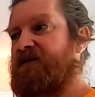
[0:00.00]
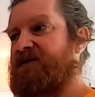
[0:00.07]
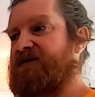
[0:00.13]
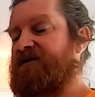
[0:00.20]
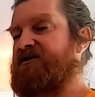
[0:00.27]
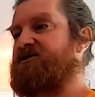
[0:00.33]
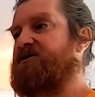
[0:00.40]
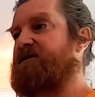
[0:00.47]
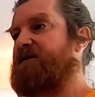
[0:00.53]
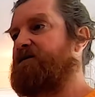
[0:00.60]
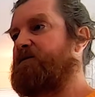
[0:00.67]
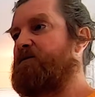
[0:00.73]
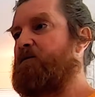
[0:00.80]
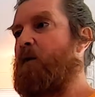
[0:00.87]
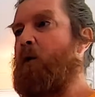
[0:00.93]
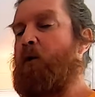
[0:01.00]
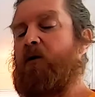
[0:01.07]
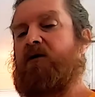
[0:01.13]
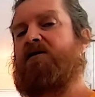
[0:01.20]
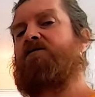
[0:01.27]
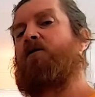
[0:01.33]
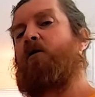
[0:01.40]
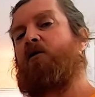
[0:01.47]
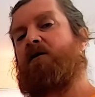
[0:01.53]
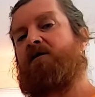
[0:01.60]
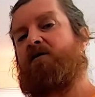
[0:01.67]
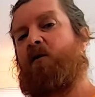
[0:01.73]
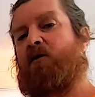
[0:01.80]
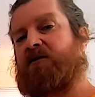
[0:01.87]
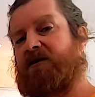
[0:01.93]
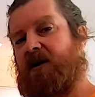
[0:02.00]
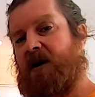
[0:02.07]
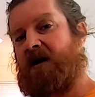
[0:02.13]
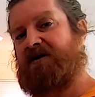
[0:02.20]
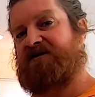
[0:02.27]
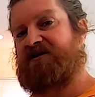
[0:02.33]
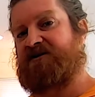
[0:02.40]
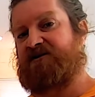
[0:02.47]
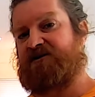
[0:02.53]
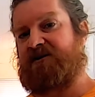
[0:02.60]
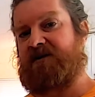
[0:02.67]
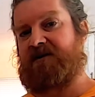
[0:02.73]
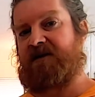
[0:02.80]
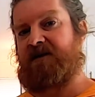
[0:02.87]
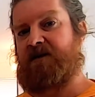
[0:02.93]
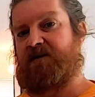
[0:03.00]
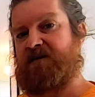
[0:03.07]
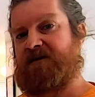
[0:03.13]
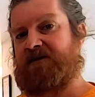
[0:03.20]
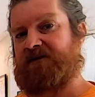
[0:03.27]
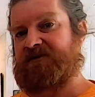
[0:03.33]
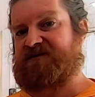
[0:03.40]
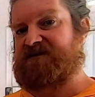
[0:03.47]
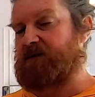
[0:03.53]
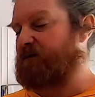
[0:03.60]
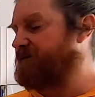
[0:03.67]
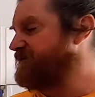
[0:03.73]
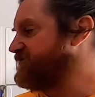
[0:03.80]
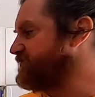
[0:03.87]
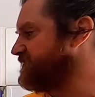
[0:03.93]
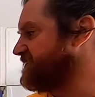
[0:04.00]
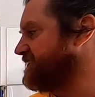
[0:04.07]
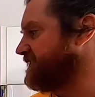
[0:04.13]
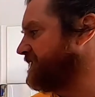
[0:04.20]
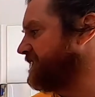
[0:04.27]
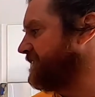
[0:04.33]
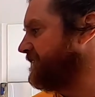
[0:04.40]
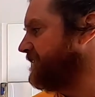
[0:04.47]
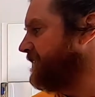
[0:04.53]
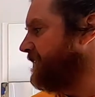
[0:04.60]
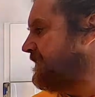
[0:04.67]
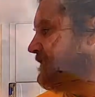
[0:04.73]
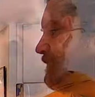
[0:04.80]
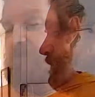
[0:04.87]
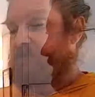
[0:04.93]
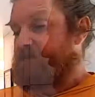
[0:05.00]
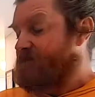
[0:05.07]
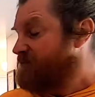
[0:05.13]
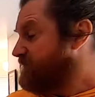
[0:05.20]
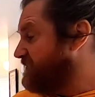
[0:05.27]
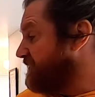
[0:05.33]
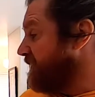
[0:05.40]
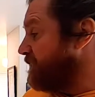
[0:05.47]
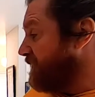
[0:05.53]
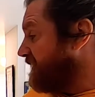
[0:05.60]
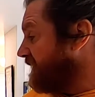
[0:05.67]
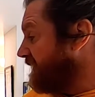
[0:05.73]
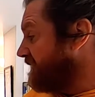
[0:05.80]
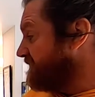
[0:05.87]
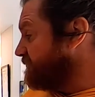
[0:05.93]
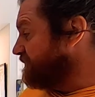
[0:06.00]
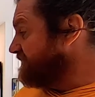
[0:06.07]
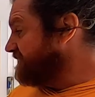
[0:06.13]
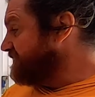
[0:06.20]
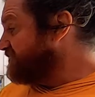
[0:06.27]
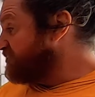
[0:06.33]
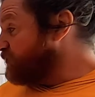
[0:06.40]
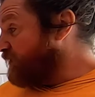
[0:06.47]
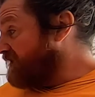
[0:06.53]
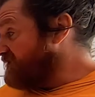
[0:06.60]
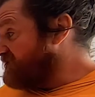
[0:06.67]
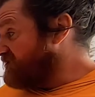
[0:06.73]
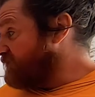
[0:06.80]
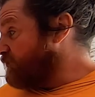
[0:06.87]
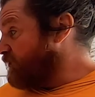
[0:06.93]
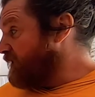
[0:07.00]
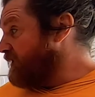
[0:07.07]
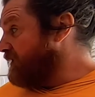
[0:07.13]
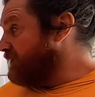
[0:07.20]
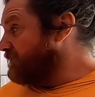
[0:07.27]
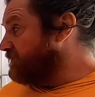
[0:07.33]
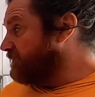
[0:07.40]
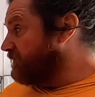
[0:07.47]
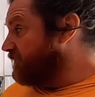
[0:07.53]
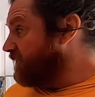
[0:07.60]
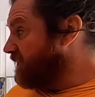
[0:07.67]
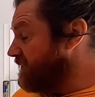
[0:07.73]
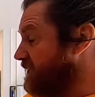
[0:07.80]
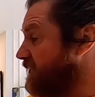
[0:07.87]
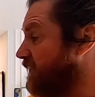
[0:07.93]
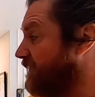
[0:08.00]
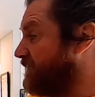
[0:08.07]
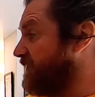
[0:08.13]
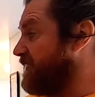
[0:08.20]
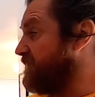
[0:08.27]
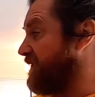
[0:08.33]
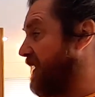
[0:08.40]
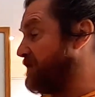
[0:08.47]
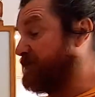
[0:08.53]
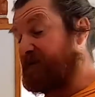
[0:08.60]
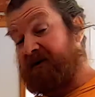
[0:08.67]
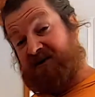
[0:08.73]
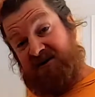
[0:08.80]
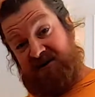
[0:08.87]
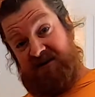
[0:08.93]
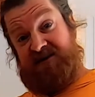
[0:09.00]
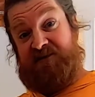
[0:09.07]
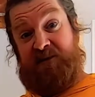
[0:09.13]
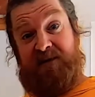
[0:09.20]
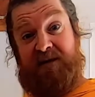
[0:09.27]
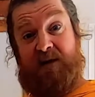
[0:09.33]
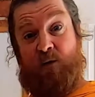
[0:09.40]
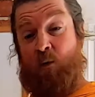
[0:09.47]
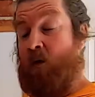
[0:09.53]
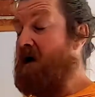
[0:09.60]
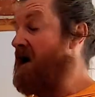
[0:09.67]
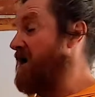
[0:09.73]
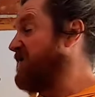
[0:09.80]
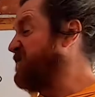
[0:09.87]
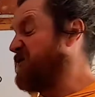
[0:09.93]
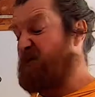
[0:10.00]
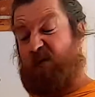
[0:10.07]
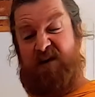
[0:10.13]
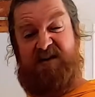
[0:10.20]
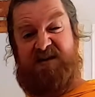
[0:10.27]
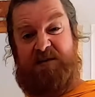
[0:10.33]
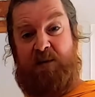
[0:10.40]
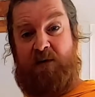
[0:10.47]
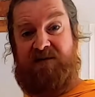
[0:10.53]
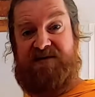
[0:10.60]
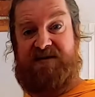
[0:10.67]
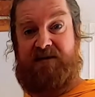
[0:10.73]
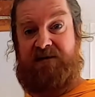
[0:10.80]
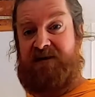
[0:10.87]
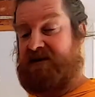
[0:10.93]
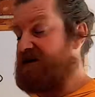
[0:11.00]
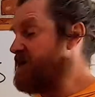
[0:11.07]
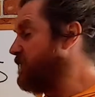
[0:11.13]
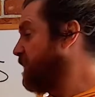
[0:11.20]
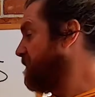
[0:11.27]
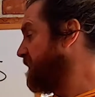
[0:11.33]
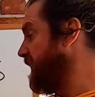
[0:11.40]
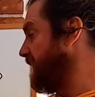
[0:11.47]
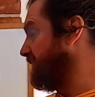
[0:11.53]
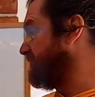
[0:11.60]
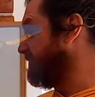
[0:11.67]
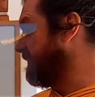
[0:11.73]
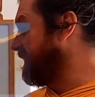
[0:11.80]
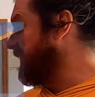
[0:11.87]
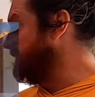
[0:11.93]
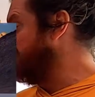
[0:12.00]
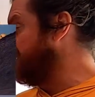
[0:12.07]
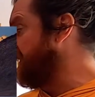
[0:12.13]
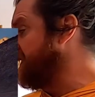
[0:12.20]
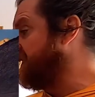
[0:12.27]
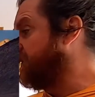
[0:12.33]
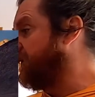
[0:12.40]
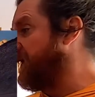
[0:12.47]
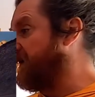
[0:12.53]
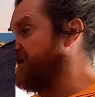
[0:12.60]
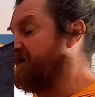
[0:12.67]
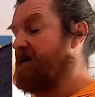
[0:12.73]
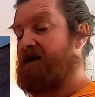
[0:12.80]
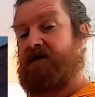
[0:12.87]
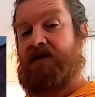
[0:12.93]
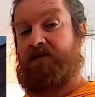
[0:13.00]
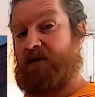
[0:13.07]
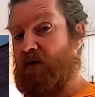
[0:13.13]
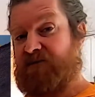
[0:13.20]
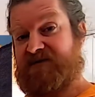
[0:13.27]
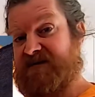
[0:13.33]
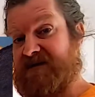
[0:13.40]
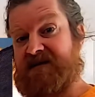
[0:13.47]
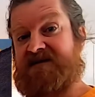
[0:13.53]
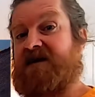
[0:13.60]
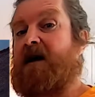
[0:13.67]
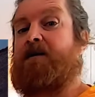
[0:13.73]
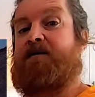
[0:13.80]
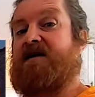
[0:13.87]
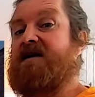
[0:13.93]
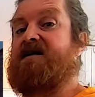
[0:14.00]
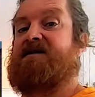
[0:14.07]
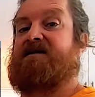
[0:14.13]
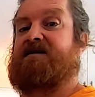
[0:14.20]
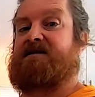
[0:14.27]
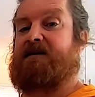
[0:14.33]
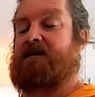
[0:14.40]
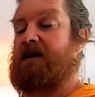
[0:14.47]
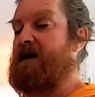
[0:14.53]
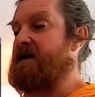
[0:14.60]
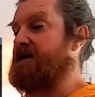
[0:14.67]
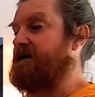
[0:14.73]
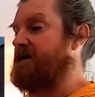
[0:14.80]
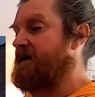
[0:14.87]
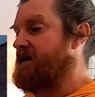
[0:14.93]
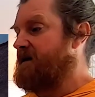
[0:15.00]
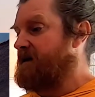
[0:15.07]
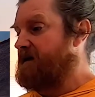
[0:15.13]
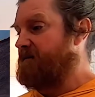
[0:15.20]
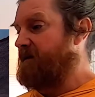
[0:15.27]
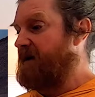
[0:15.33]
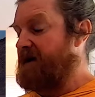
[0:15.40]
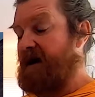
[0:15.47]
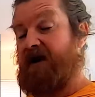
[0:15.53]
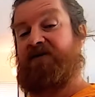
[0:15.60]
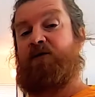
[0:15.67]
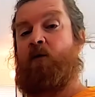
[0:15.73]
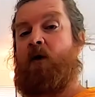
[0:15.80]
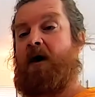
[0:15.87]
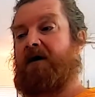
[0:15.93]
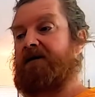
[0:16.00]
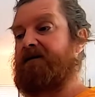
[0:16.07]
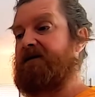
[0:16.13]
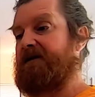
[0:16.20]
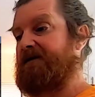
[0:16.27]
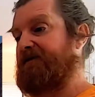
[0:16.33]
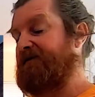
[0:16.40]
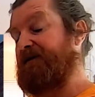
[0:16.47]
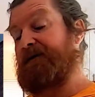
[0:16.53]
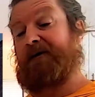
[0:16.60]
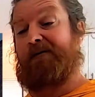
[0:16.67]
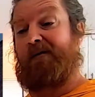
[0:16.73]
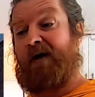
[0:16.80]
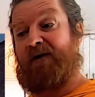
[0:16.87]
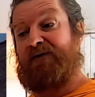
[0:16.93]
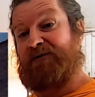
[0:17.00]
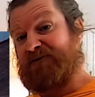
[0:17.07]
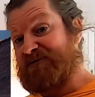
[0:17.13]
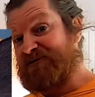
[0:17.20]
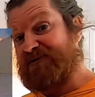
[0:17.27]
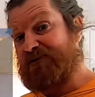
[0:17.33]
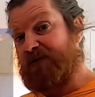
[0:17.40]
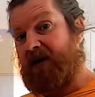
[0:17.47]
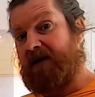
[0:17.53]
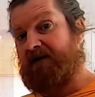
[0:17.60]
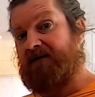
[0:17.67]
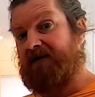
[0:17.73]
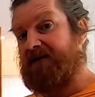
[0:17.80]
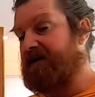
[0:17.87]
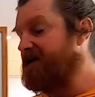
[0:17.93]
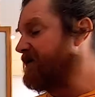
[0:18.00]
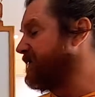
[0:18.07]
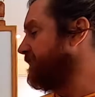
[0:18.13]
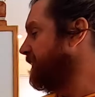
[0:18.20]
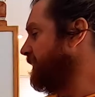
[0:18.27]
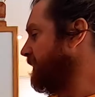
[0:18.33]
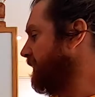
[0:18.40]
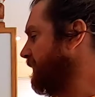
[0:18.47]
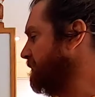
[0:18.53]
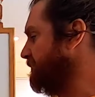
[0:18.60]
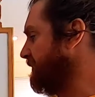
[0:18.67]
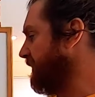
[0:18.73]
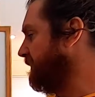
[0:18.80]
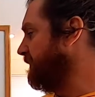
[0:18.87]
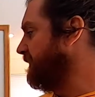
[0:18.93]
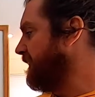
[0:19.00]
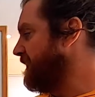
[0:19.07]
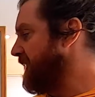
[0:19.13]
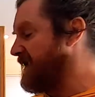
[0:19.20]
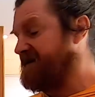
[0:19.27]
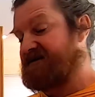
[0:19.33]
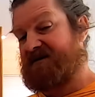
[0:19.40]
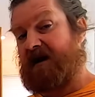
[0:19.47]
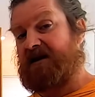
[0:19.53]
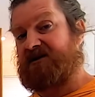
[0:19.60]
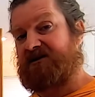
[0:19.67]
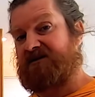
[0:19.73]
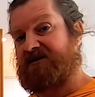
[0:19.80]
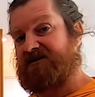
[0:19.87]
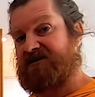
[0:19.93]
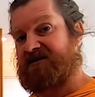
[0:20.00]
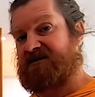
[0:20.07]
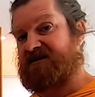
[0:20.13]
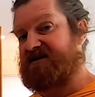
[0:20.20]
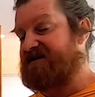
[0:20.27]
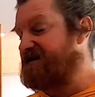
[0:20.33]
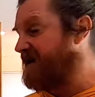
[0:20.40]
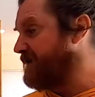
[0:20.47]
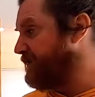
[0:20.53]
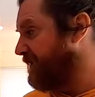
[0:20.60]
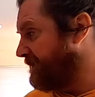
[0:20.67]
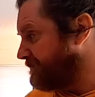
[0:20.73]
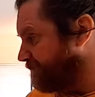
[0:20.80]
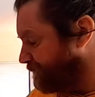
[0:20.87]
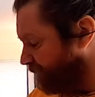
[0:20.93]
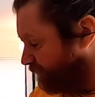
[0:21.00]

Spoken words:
essentially more and more and more concentrated in the minerals that we're interested in. So then we can get to a situation where, if the evaporation is really won or wins most of the year, we may actually have a lake bed that most of the time isn't a lake. It might have water in it for a month or two out of the year, but other than that, it's actually just sediment.